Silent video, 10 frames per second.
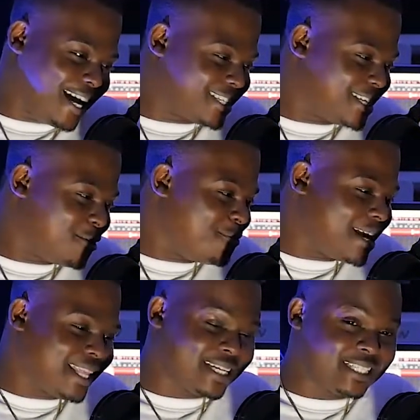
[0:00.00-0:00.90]
I see a
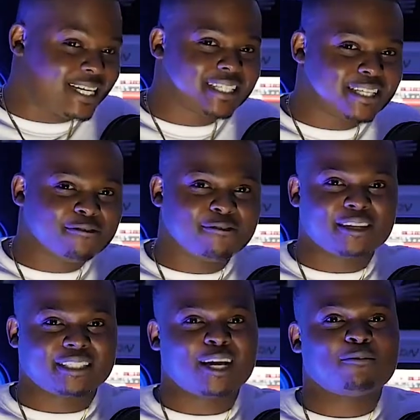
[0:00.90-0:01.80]
man like Jay-Z,
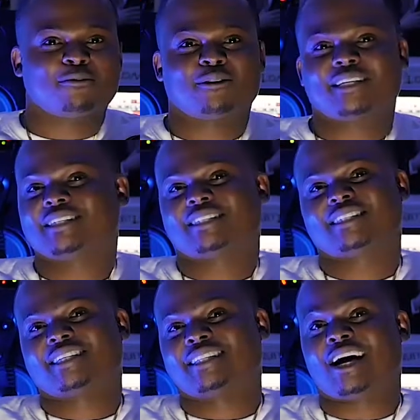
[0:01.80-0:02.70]
for example.
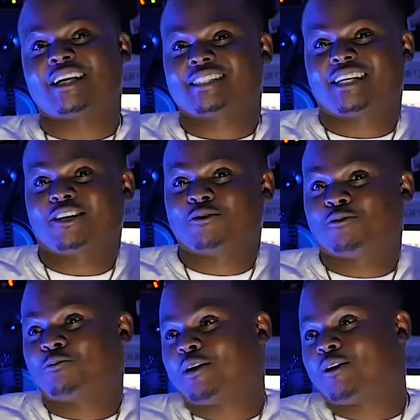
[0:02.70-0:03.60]
He's now he's telling
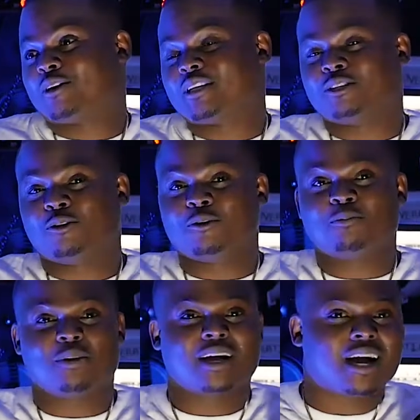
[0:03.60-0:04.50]
you about, you
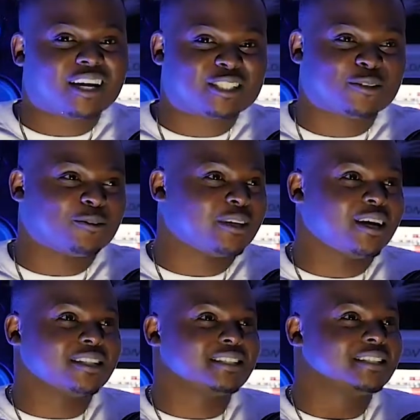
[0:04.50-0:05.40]
know, Picasso and
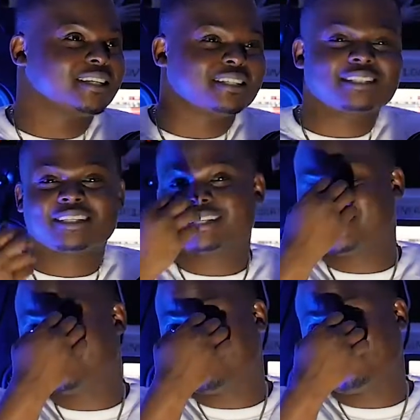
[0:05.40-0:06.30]
all these things,
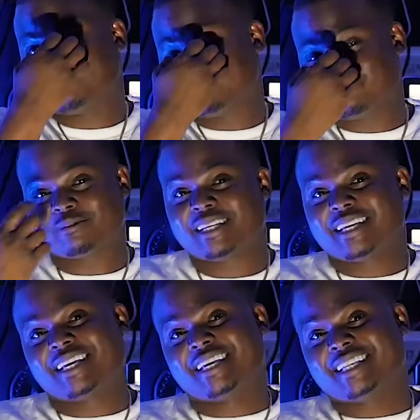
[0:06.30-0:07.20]
and
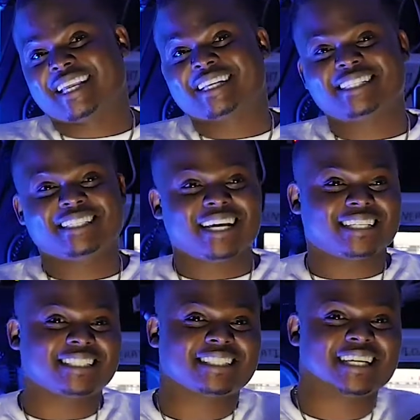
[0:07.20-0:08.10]
in nineteen
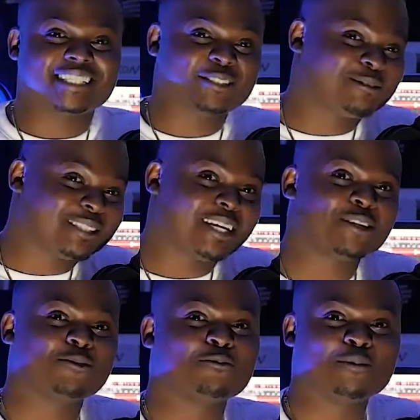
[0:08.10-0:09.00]
ninety-six he was
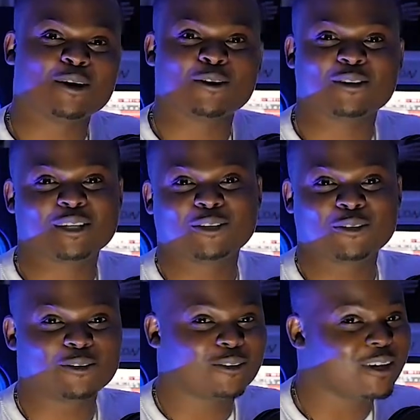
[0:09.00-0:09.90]
telling you about, you
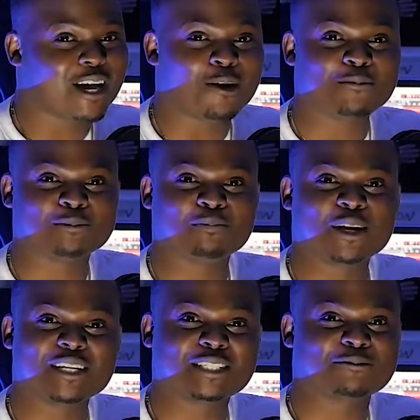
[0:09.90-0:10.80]
know, how much
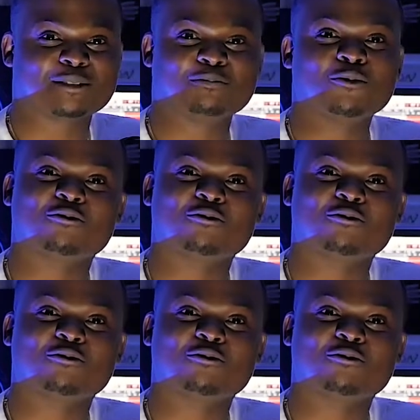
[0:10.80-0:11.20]
birds he was